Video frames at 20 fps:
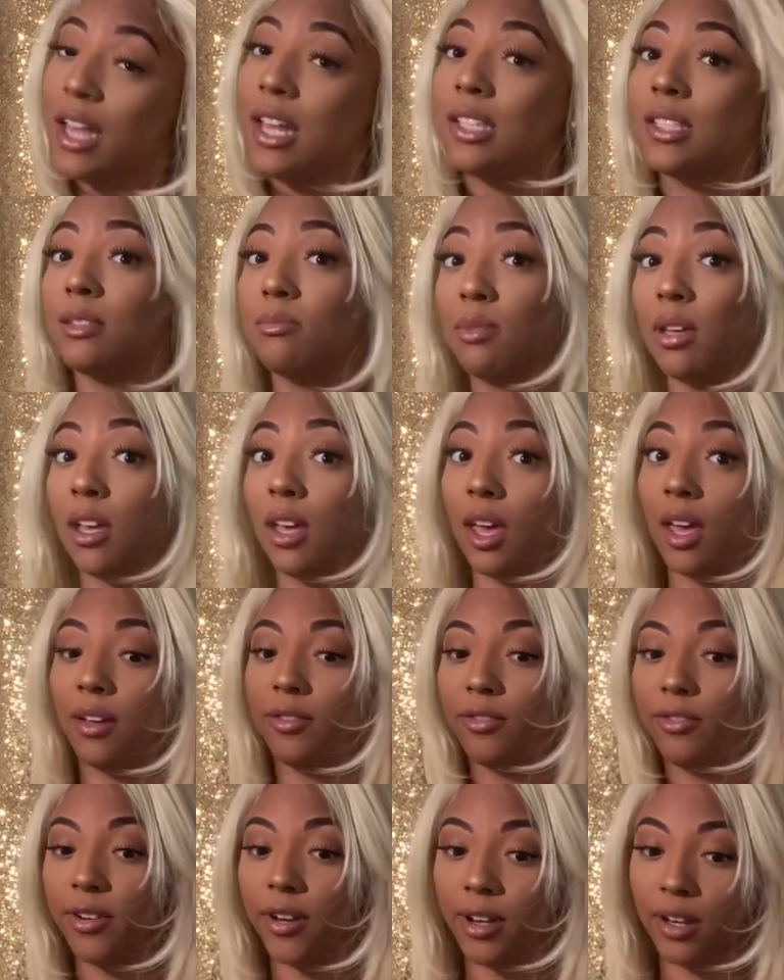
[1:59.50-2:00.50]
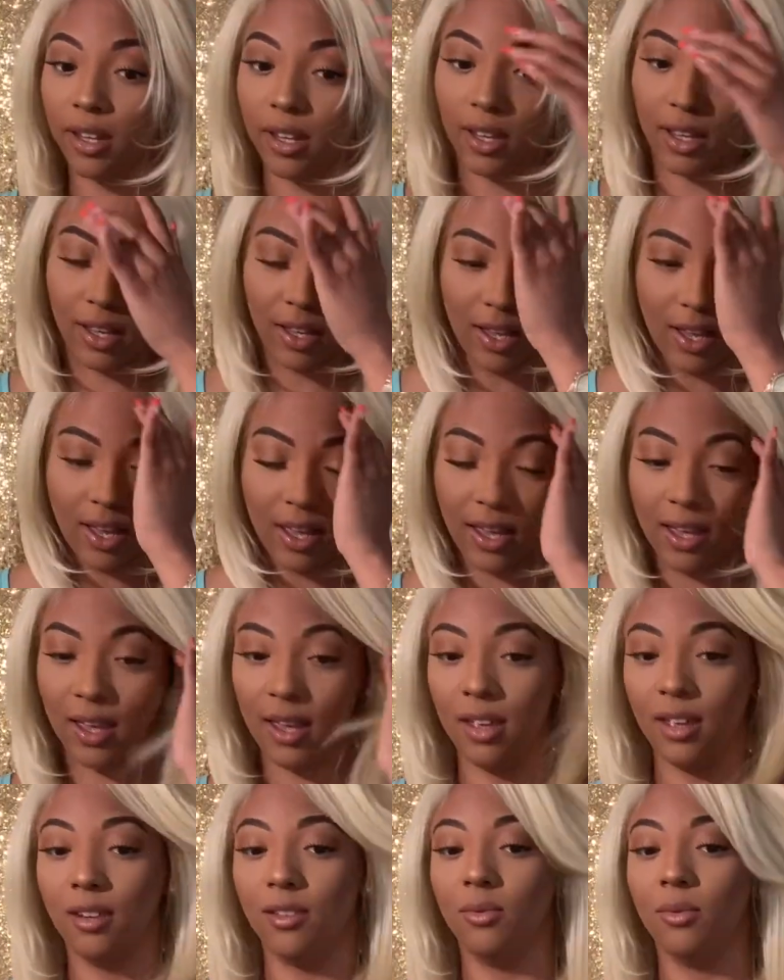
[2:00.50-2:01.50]
it's big head friendly.
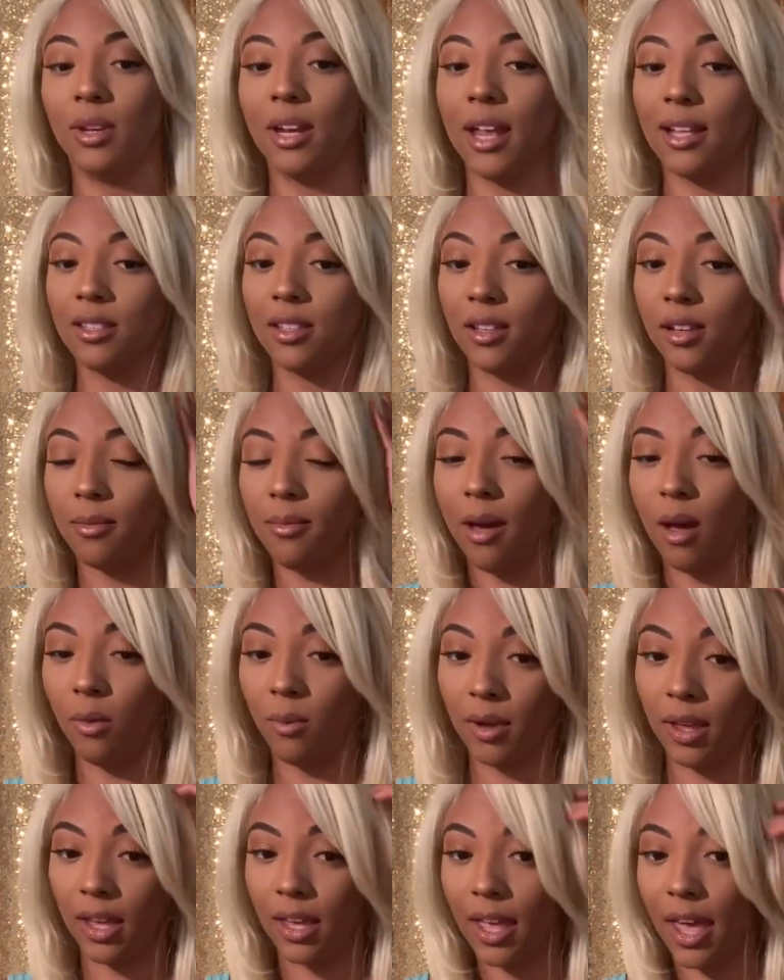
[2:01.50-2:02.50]
And when I took my wig